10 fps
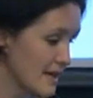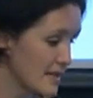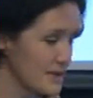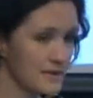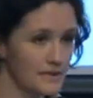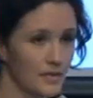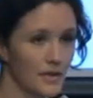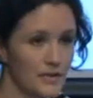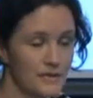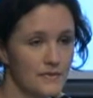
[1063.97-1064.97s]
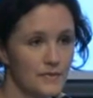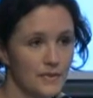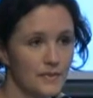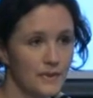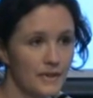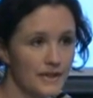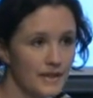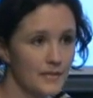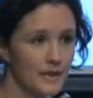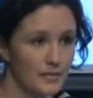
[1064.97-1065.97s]
We took some cues from the work,
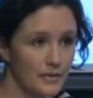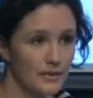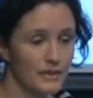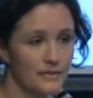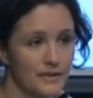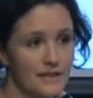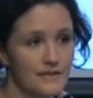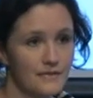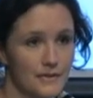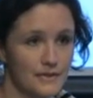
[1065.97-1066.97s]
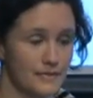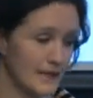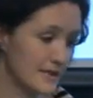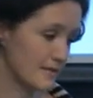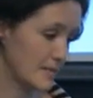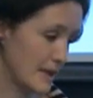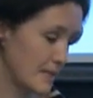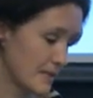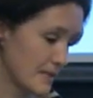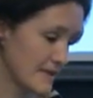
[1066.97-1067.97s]
and we employed a really diverse range of
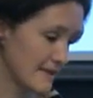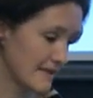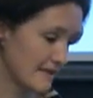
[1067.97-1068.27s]
people. So